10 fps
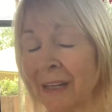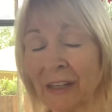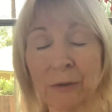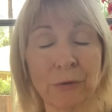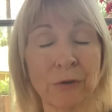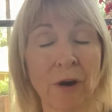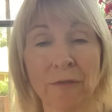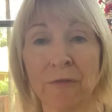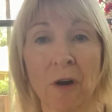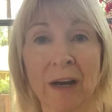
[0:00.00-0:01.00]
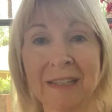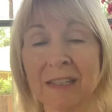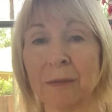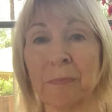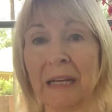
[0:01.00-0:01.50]
You're not frightened
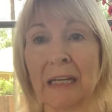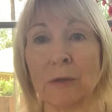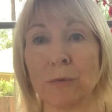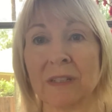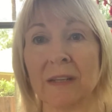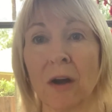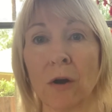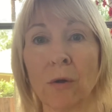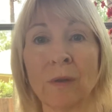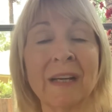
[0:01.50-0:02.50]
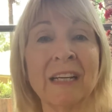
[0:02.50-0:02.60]
to bare your soul.